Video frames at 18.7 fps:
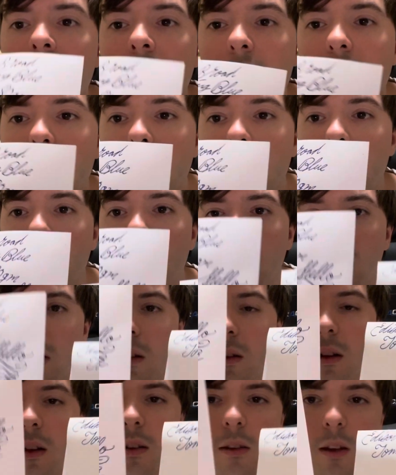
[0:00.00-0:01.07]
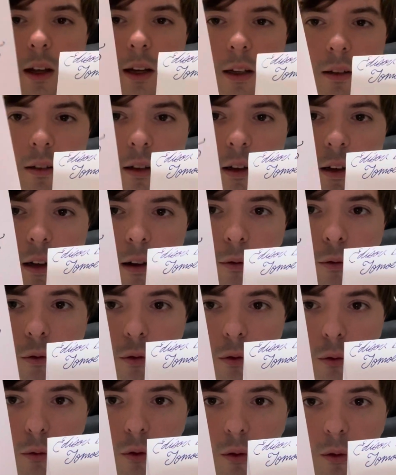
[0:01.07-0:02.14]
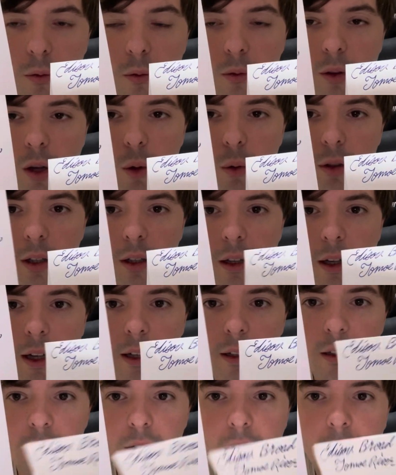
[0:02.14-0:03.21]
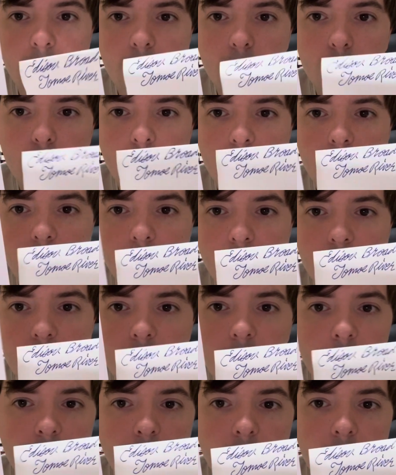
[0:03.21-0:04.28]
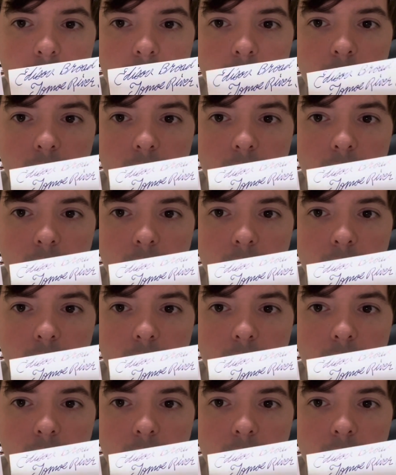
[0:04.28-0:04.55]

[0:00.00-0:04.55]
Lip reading: So in this hand I have Rhodia 80 gram, and then in this hand I